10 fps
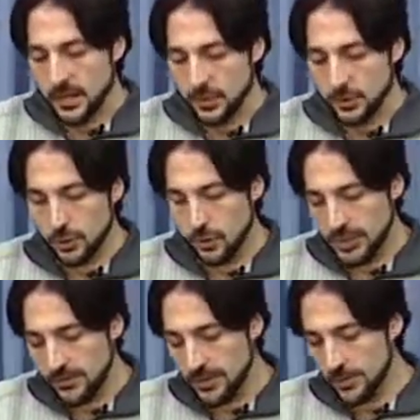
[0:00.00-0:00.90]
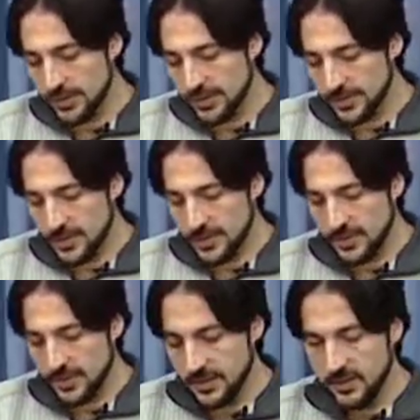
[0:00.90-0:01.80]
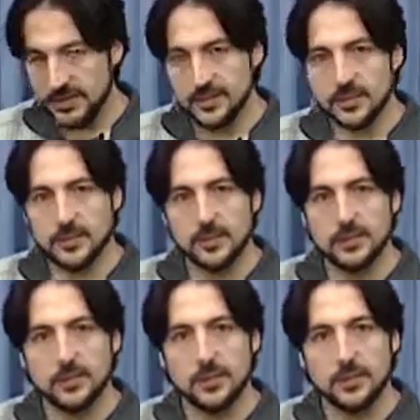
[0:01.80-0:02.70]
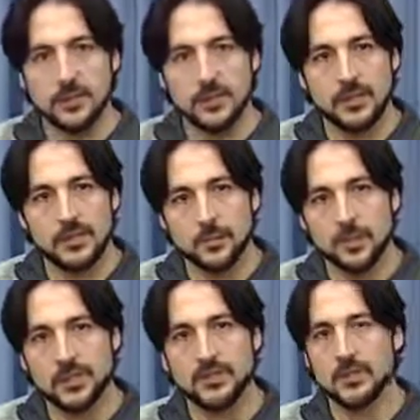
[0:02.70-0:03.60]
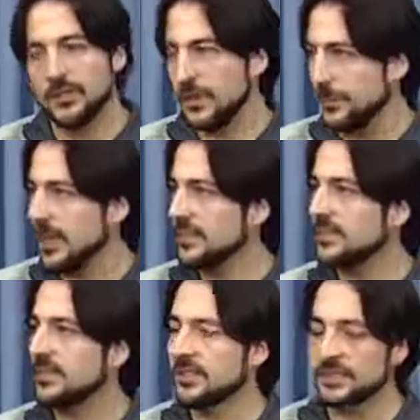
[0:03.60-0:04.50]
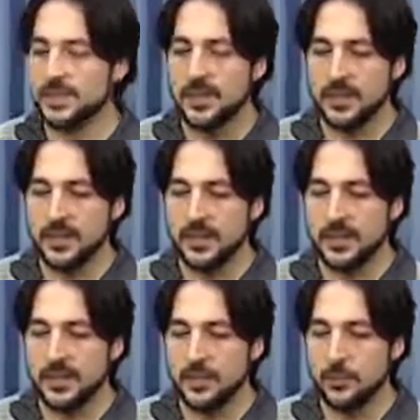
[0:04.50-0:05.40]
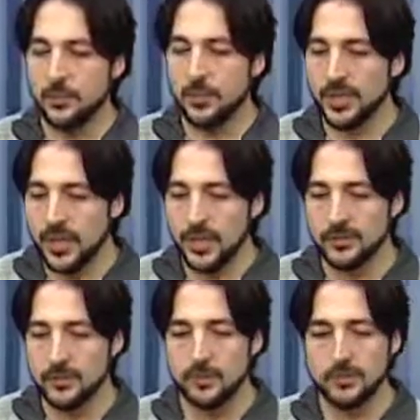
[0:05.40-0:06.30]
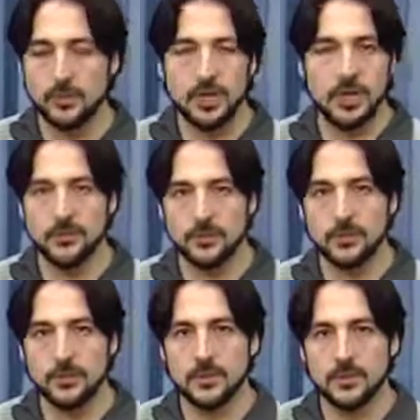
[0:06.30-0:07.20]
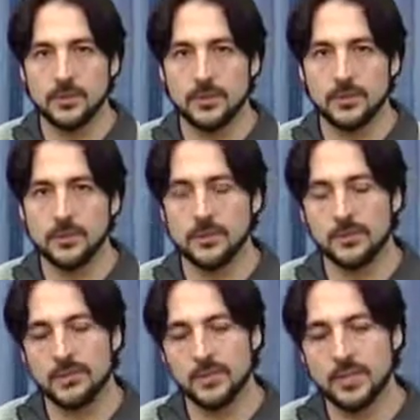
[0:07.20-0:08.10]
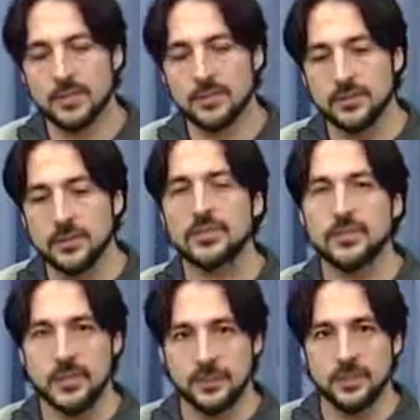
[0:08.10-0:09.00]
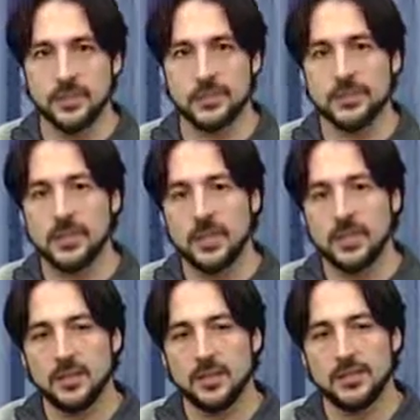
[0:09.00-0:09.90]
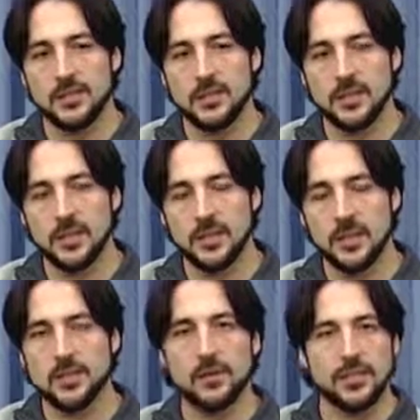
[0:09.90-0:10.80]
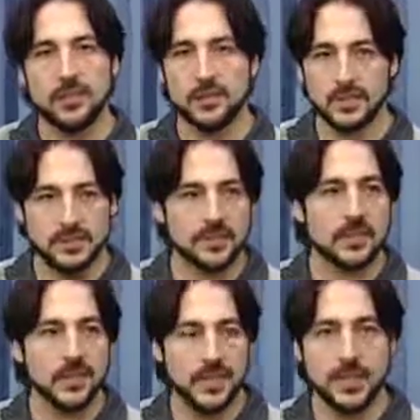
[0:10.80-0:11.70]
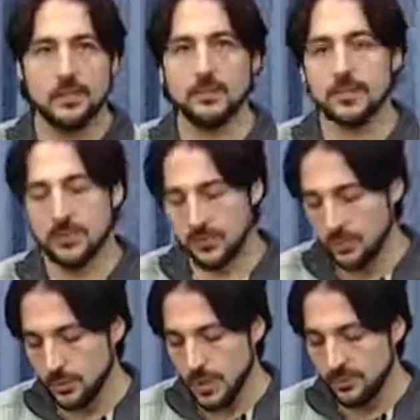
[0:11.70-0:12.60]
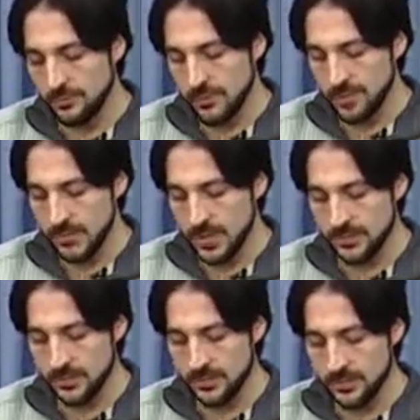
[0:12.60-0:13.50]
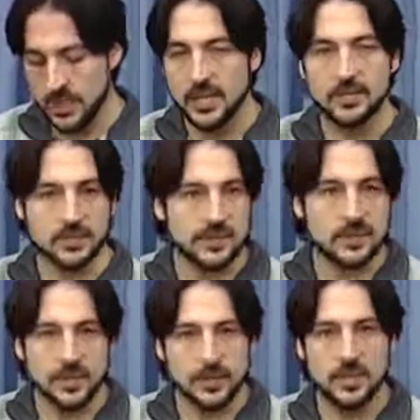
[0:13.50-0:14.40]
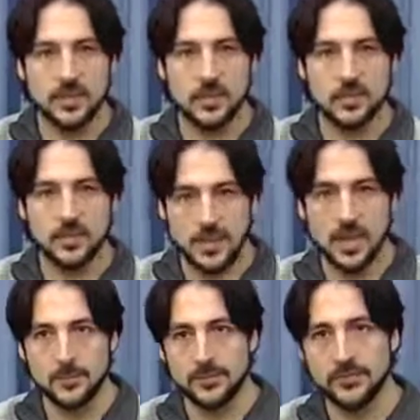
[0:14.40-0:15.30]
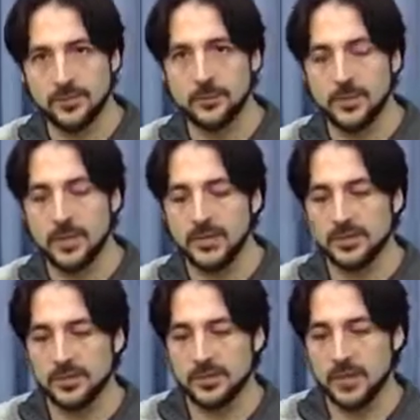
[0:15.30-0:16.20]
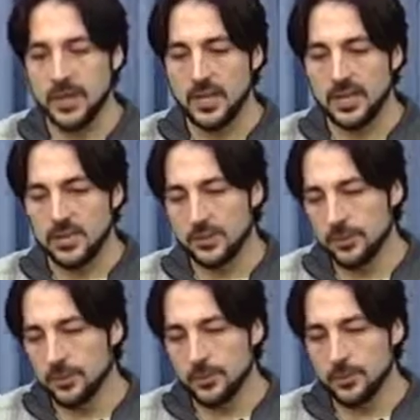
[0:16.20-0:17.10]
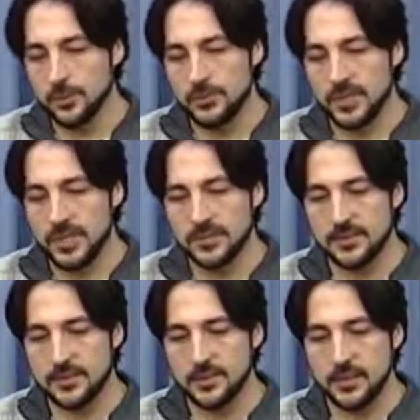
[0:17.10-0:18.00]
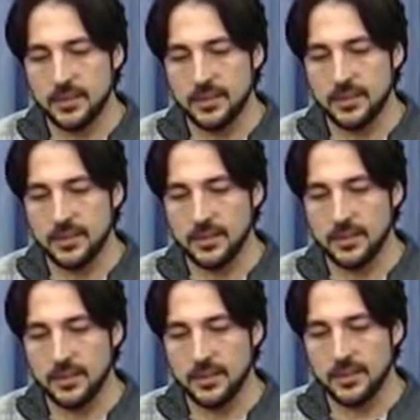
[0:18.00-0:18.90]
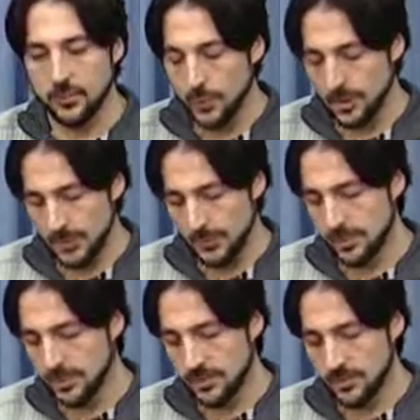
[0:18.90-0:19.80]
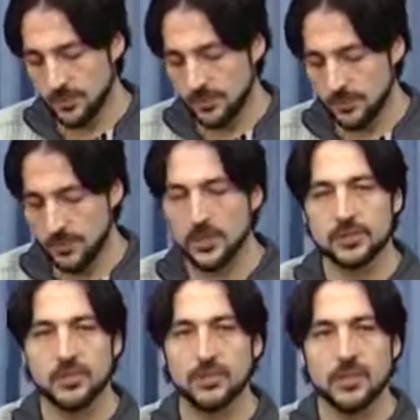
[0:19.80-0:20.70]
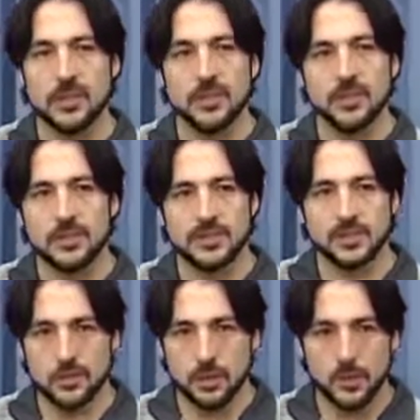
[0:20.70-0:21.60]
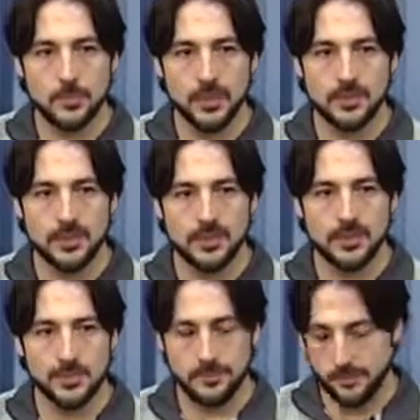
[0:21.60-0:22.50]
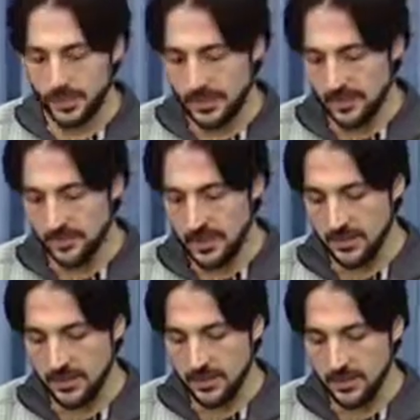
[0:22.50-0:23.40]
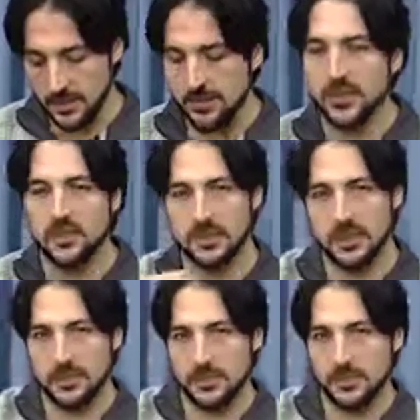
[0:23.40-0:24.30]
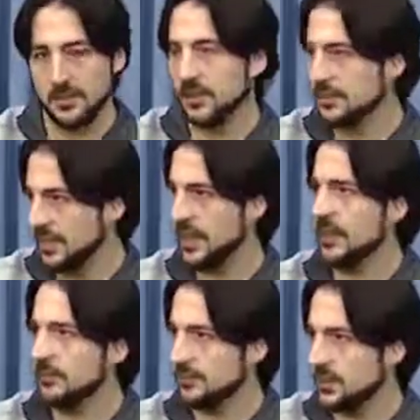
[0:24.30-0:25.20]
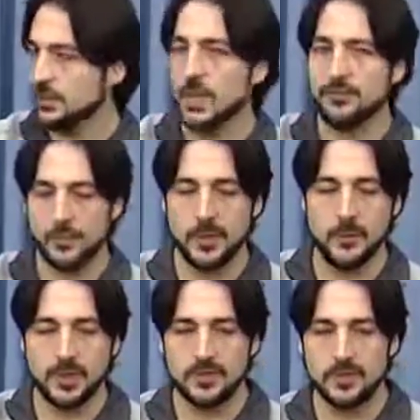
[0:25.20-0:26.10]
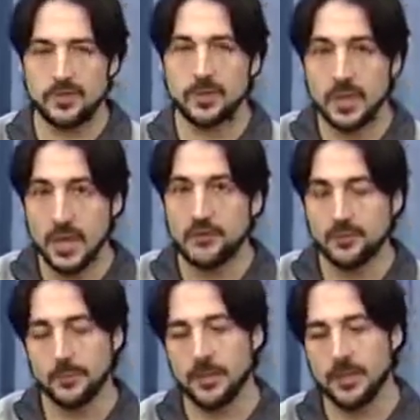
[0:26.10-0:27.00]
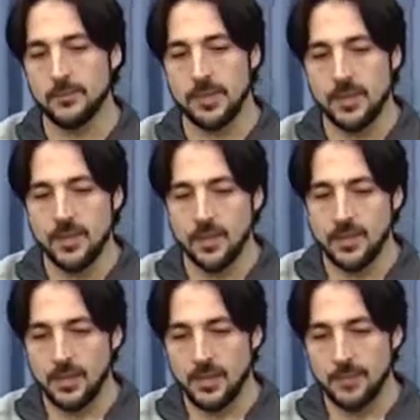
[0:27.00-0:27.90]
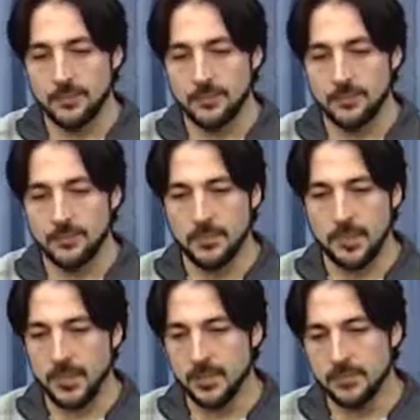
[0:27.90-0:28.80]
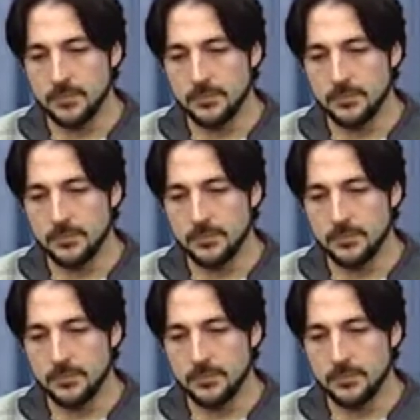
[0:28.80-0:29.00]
So whenever we study this question of the masters, we have to have certain discernment. It's not that everything that is claimed to come from the masters necessarily comes from the masters. So just as a warning, because if a person doesn't know about this and believes that everything that is claimed to come from the masters come from them, may